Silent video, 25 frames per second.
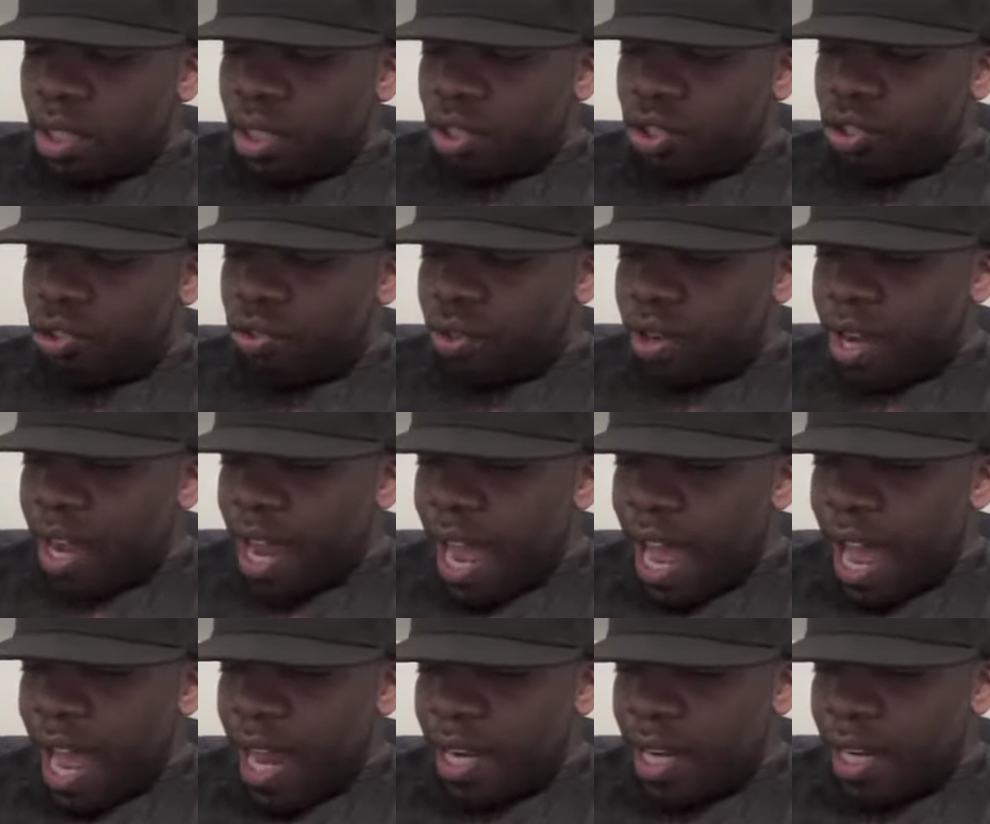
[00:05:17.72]
You
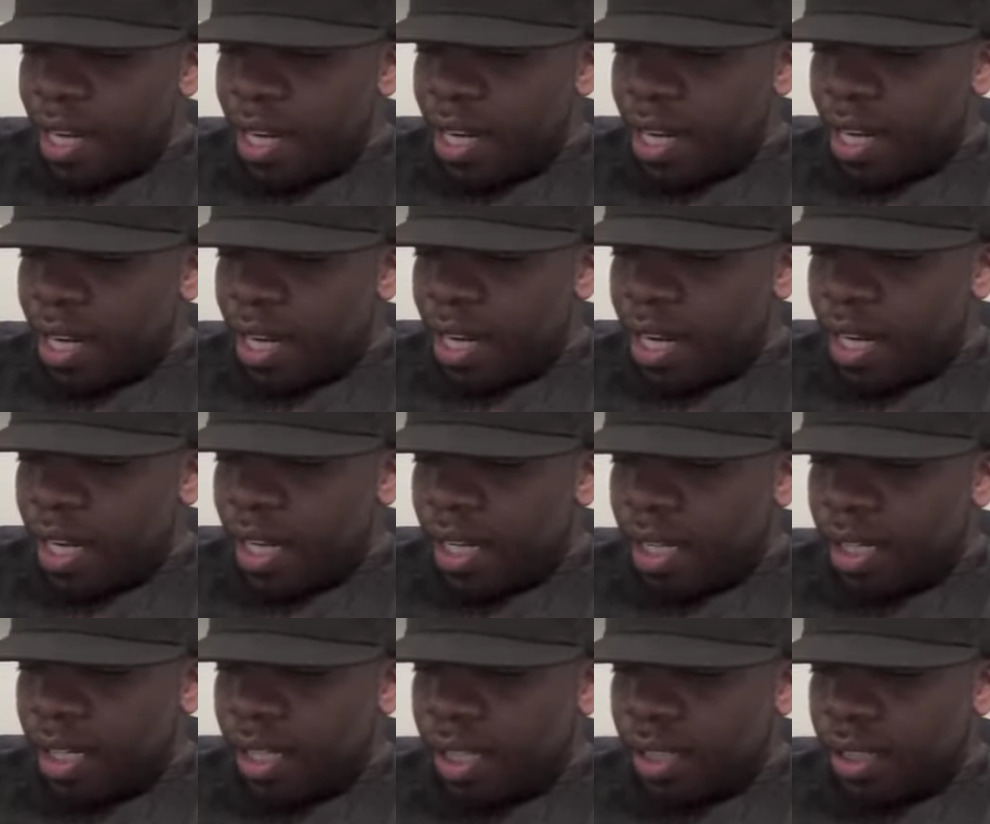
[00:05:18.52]
got
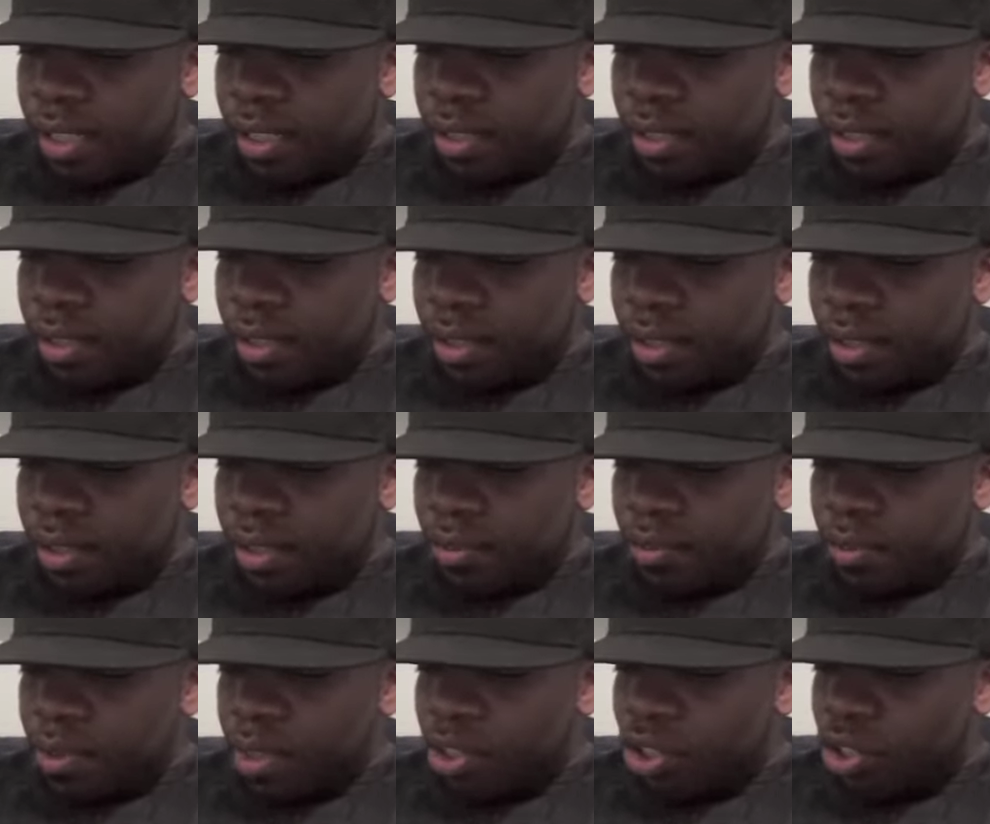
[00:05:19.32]
uh,
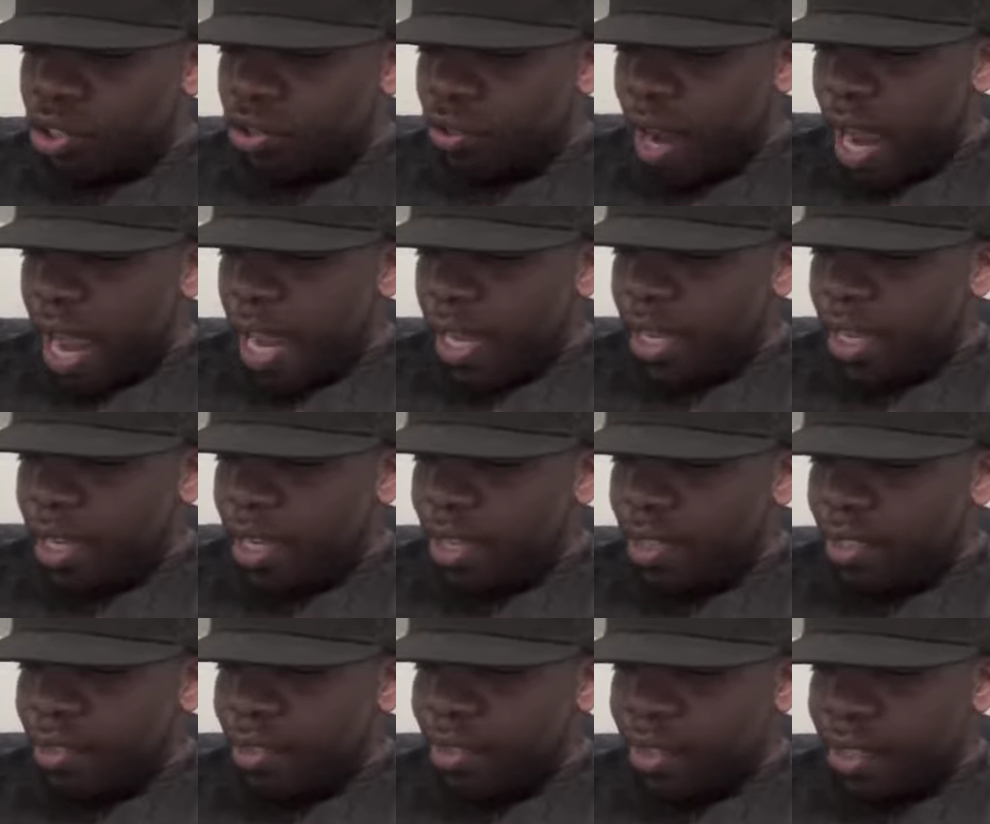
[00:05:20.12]
what track
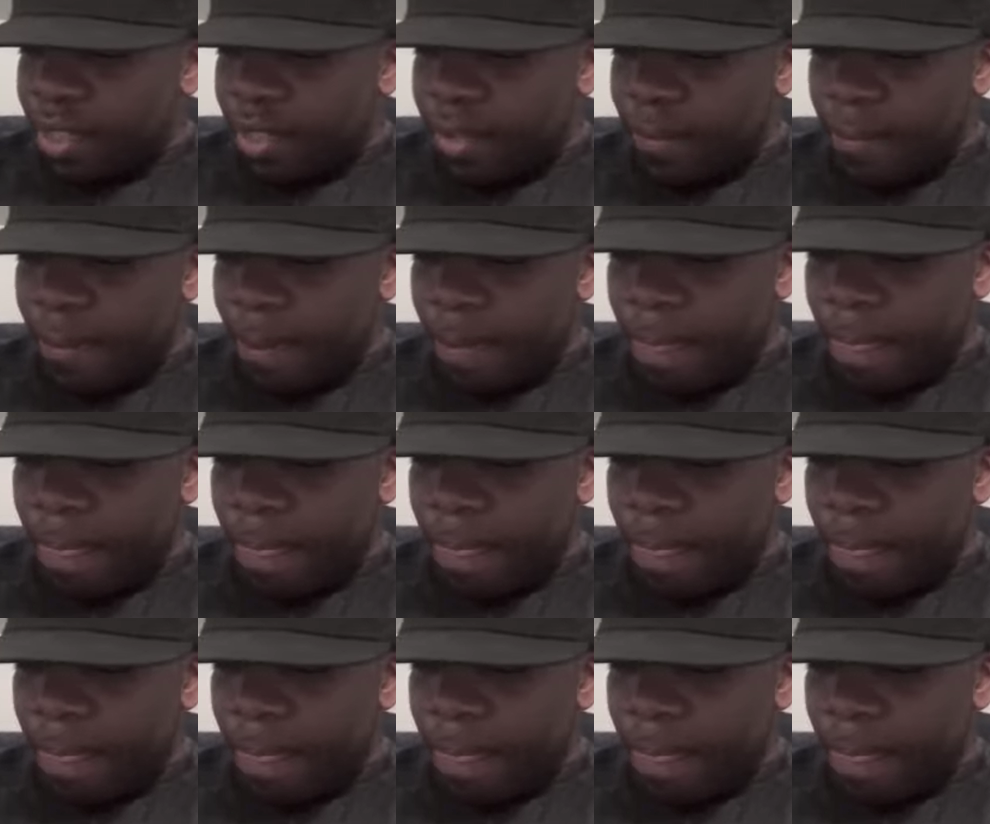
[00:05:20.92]
is it?